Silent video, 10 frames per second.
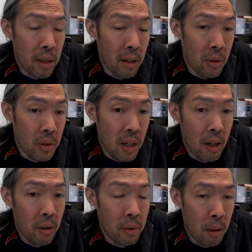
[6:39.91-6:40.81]
the
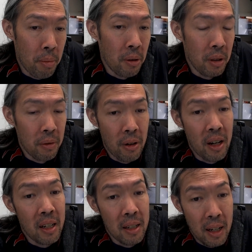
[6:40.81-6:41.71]
hotel when I pull in
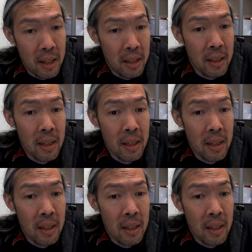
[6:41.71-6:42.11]
Friday night.